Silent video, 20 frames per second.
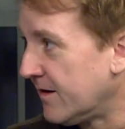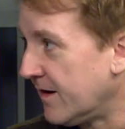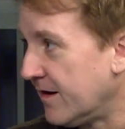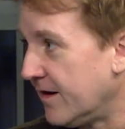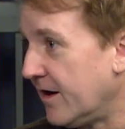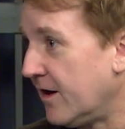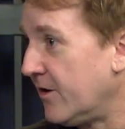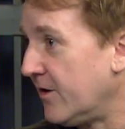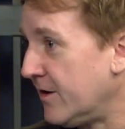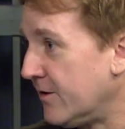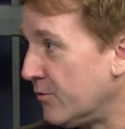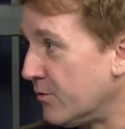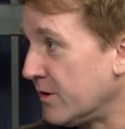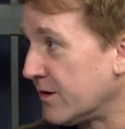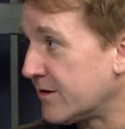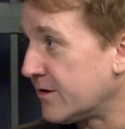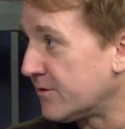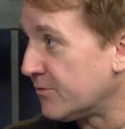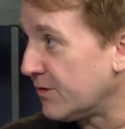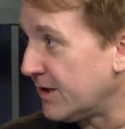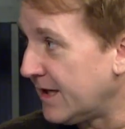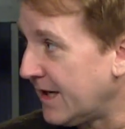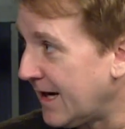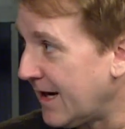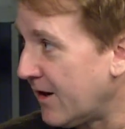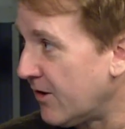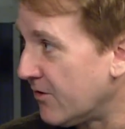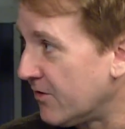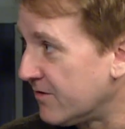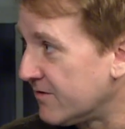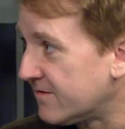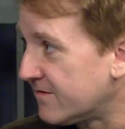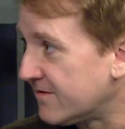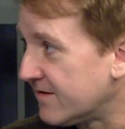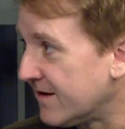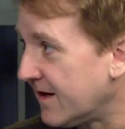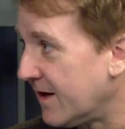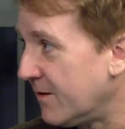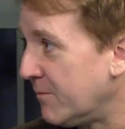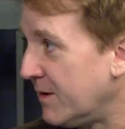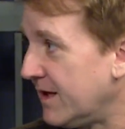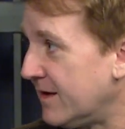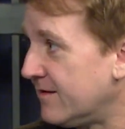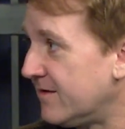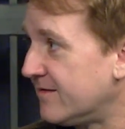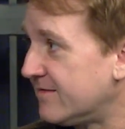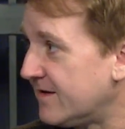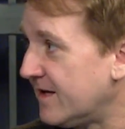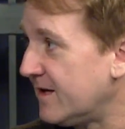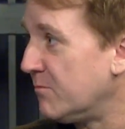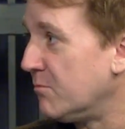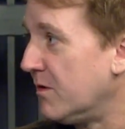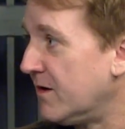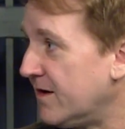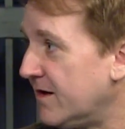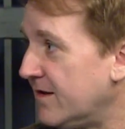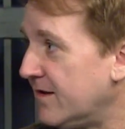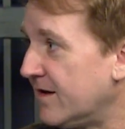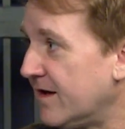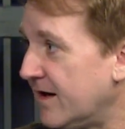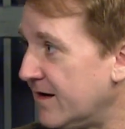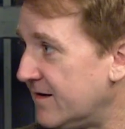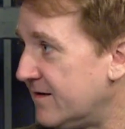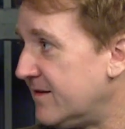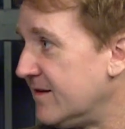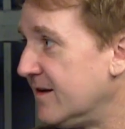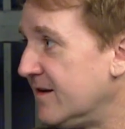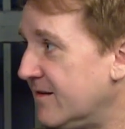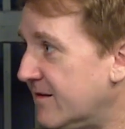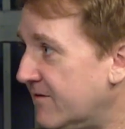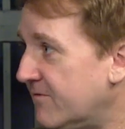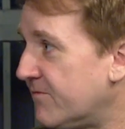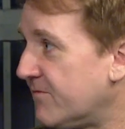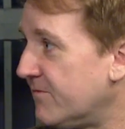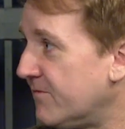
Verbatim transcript: and I only worked three hours, and I made the same money that I did